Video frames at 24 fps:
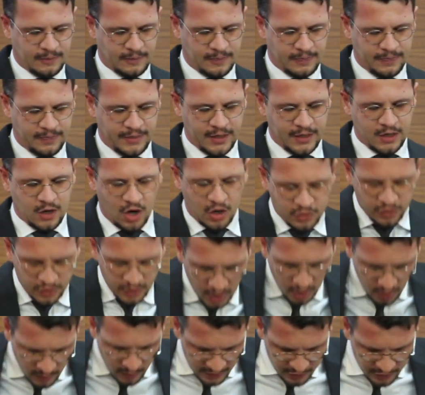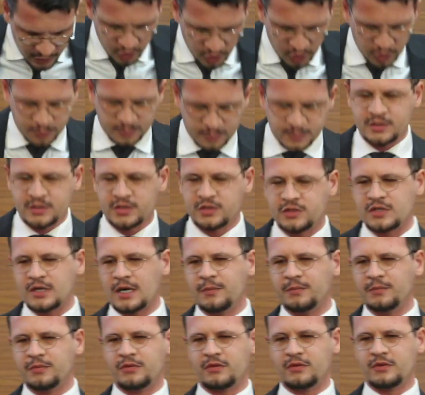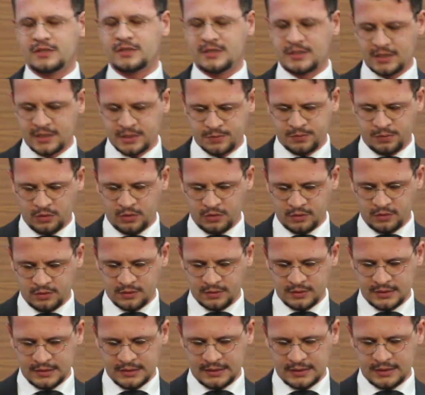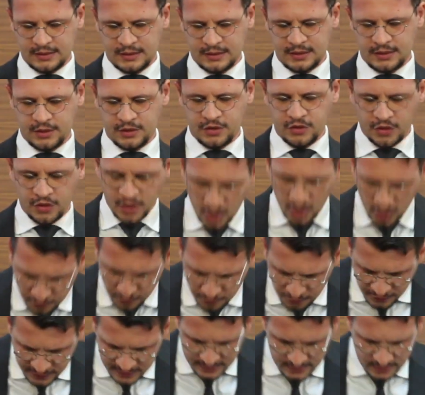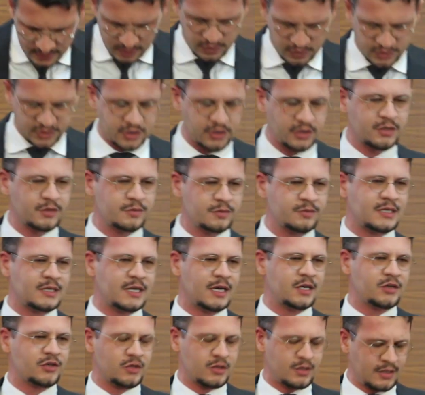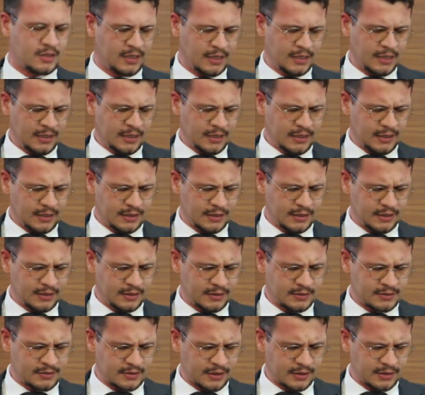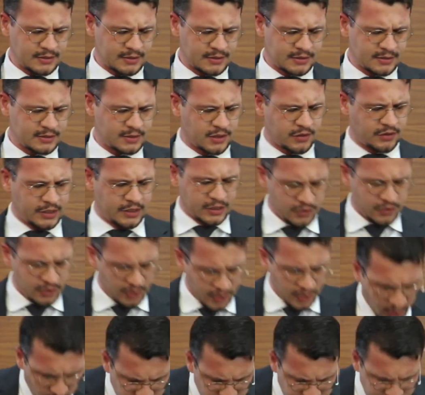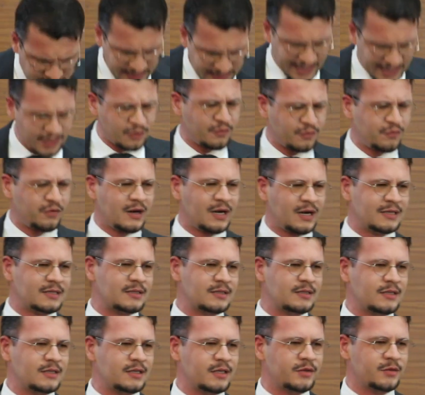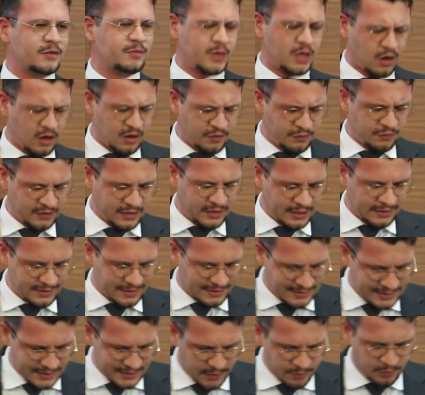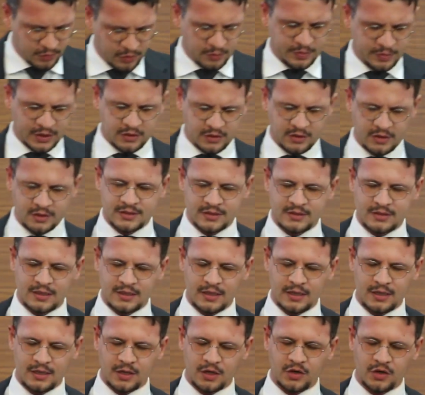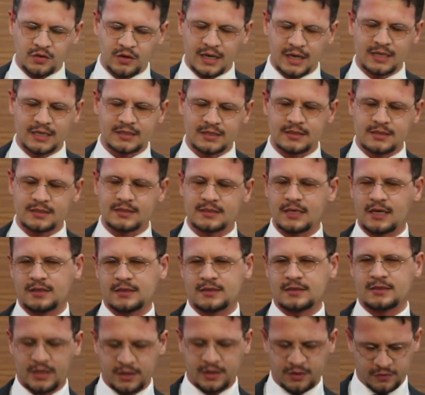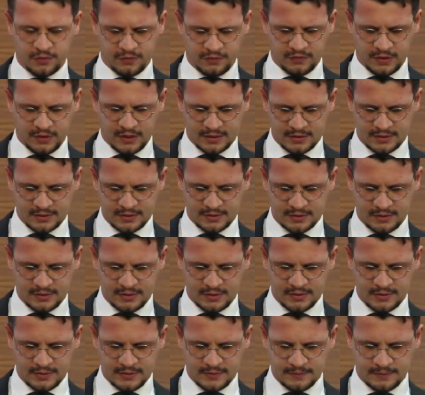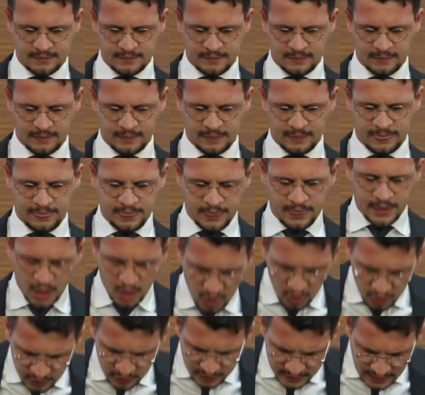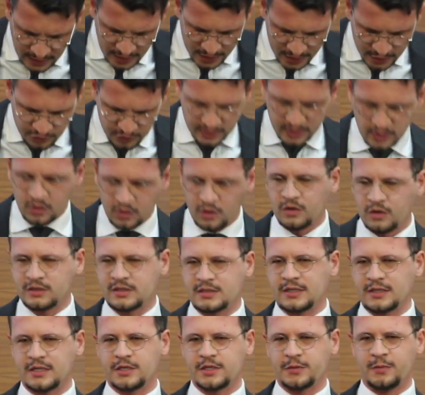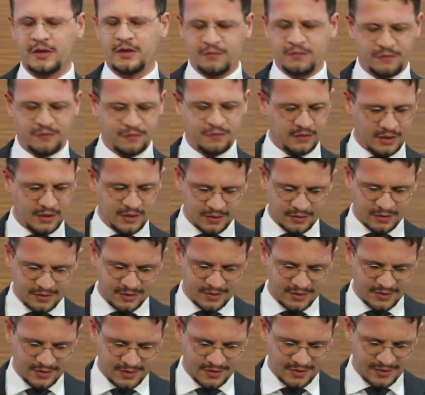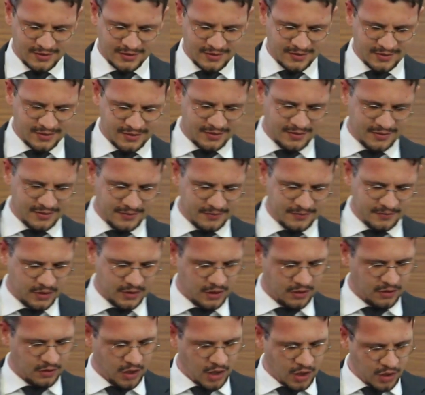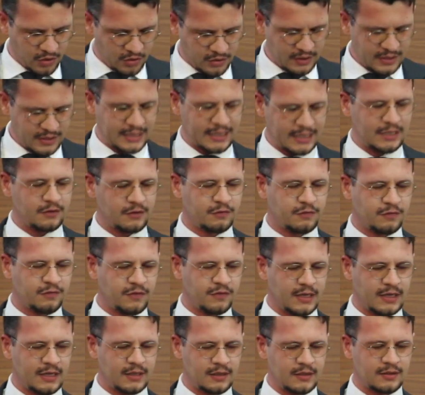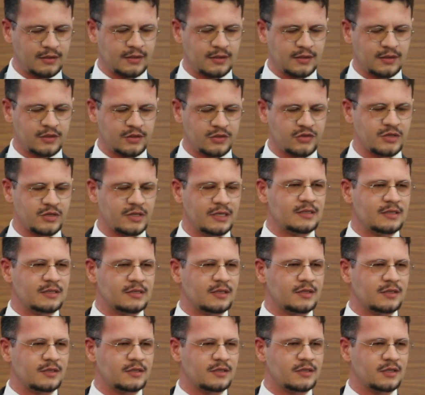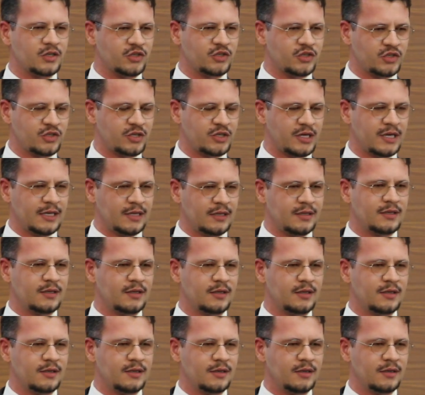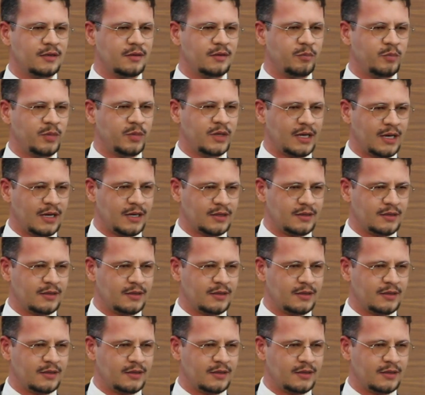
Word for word: There are no other hoops to jump through, says Paul. No physical circumcision is necessary. No sacrifices needed to be offered at the temple because Christ is our sacrifice. No dietary laws need to be followed. No, only faith in Jesus' shed blood.